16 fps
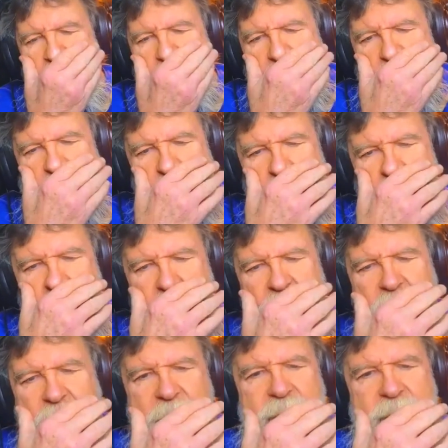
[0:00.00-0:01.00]
he's gonna
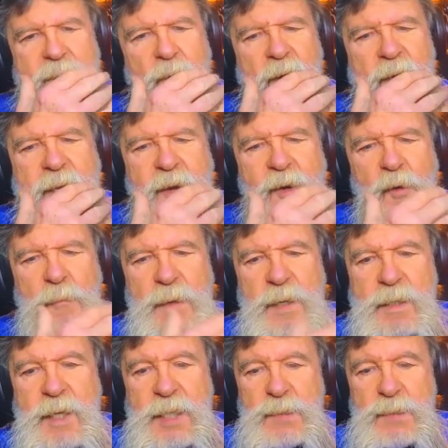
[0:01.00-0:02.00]
kill
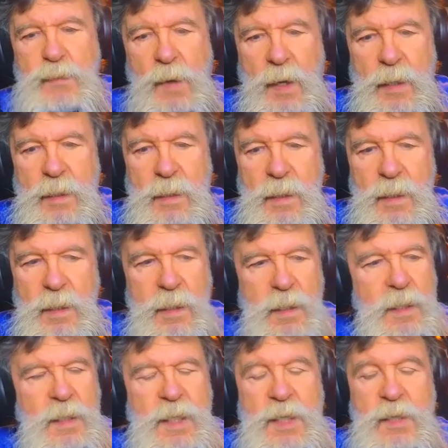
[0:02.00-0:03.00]
me." Guess what?
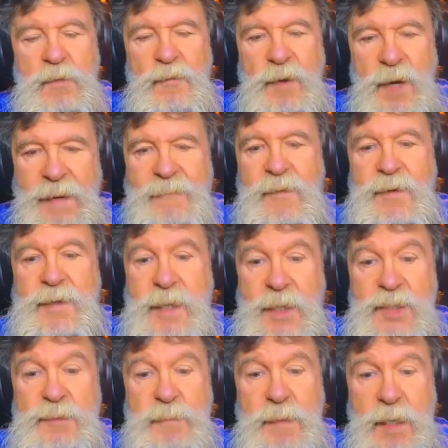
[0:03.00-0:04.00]
You never
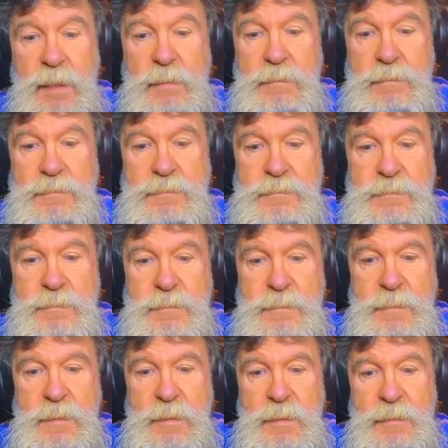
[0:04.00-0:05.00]
touch me.
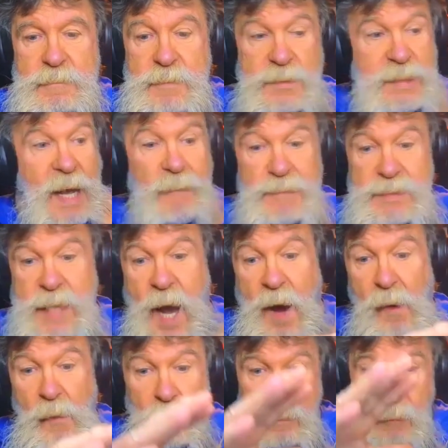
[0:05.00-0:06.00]
Because I was
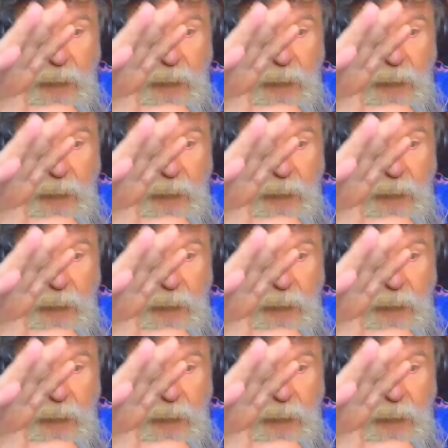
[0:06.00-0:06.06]
gone.